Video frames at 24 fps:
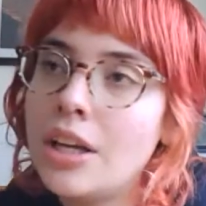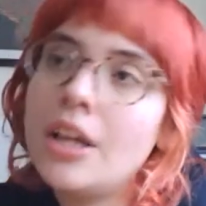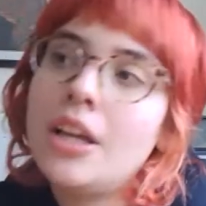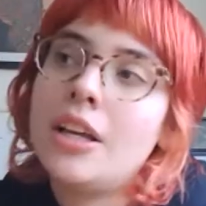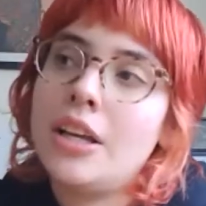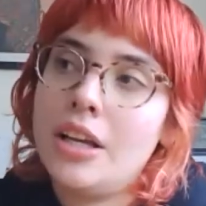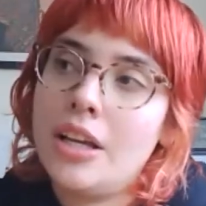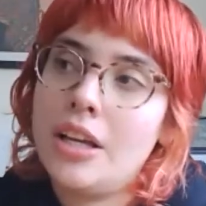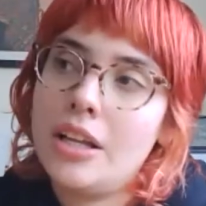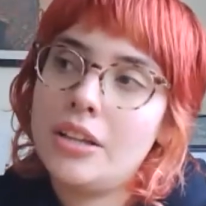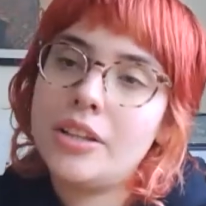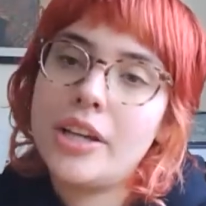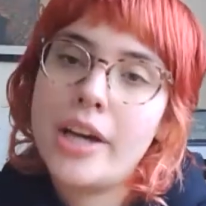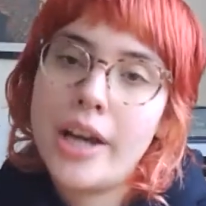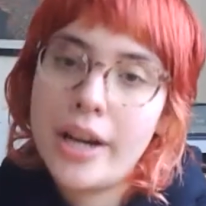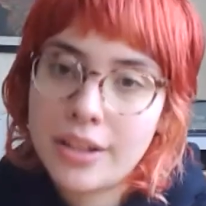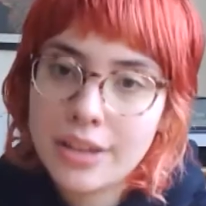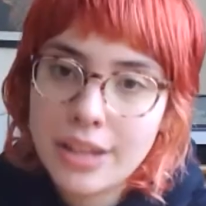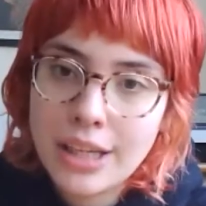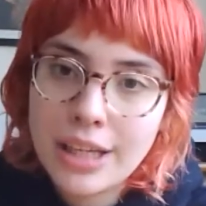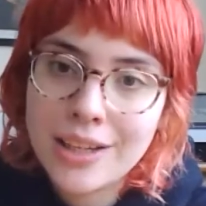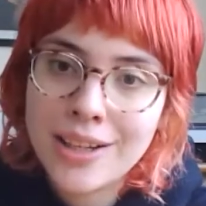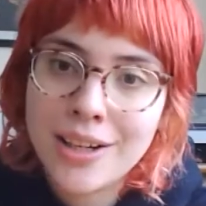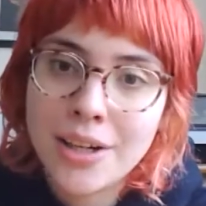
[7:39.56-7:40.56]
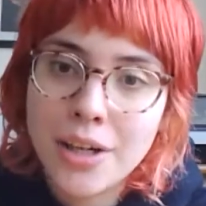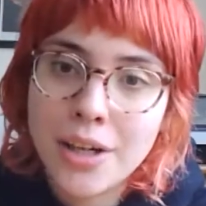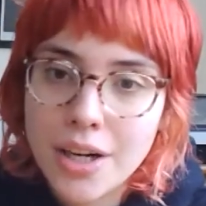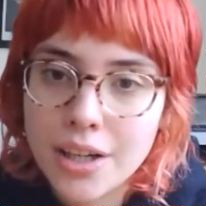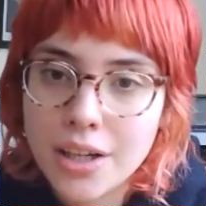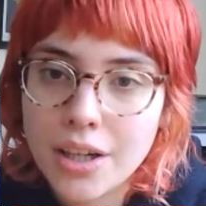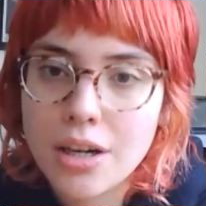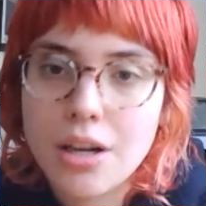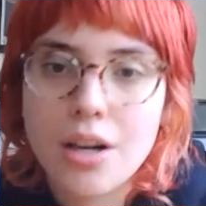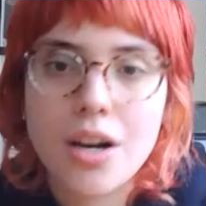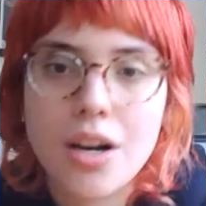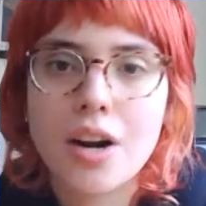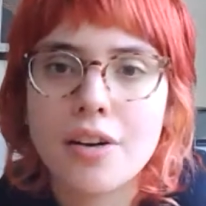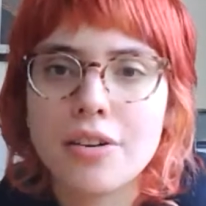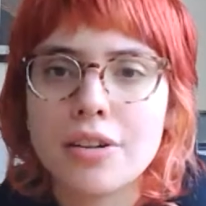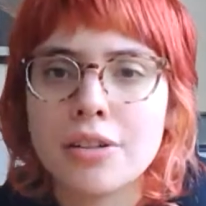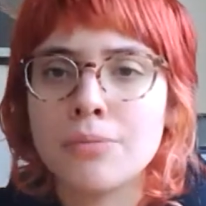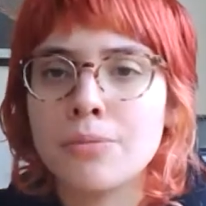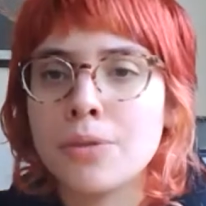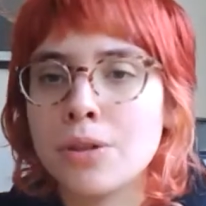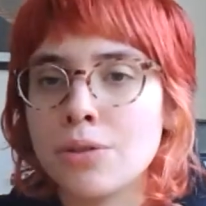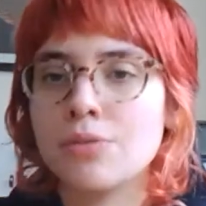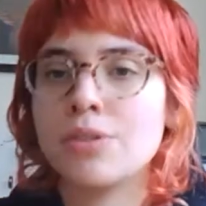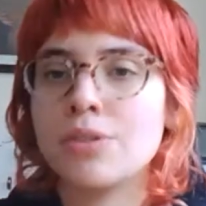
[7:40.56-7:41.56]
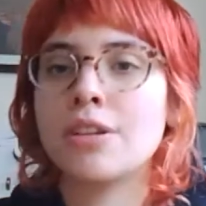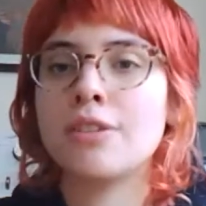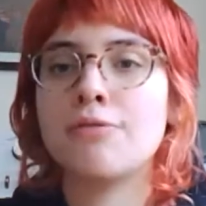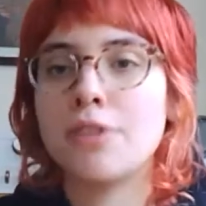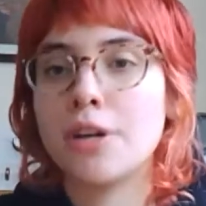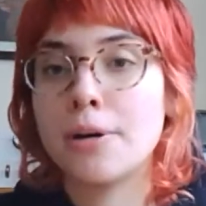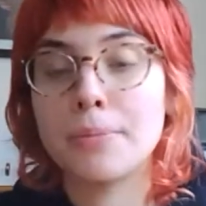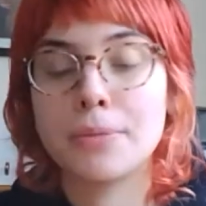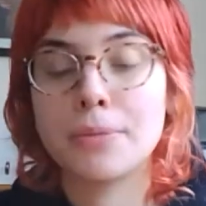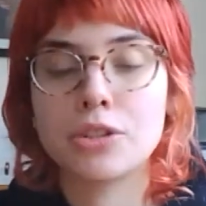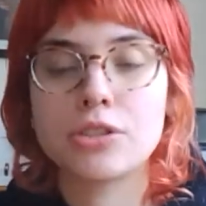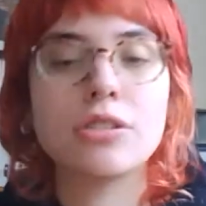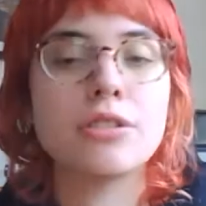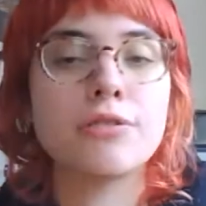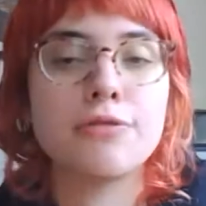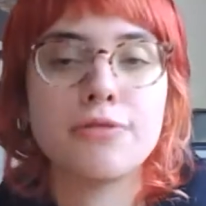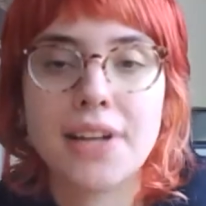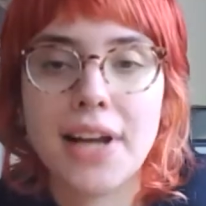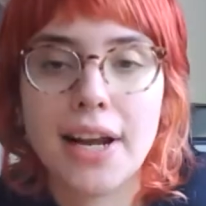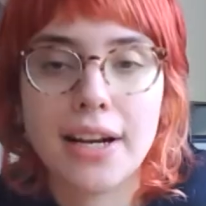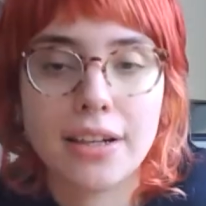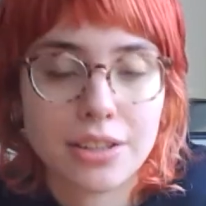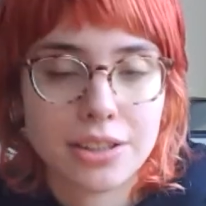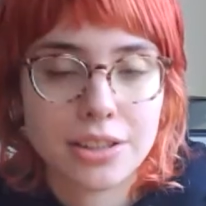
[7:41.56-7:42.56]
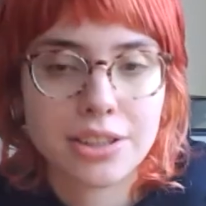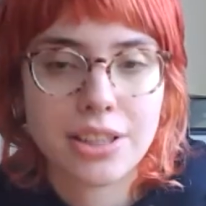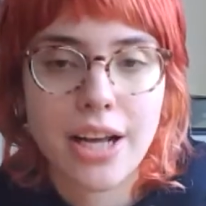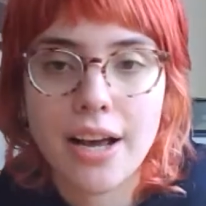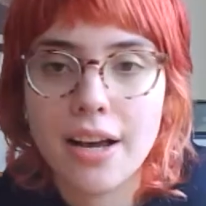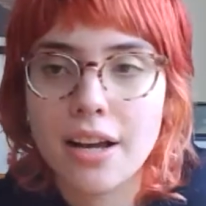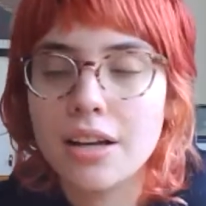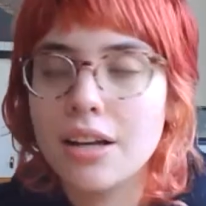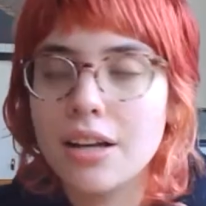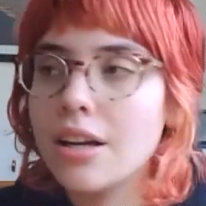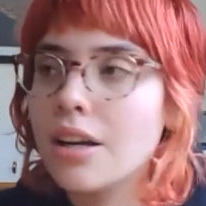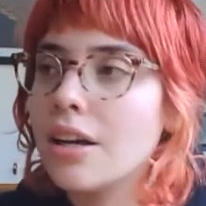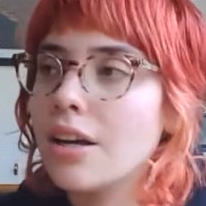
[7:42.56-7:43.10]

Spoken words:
And I think our current music very much reflects that.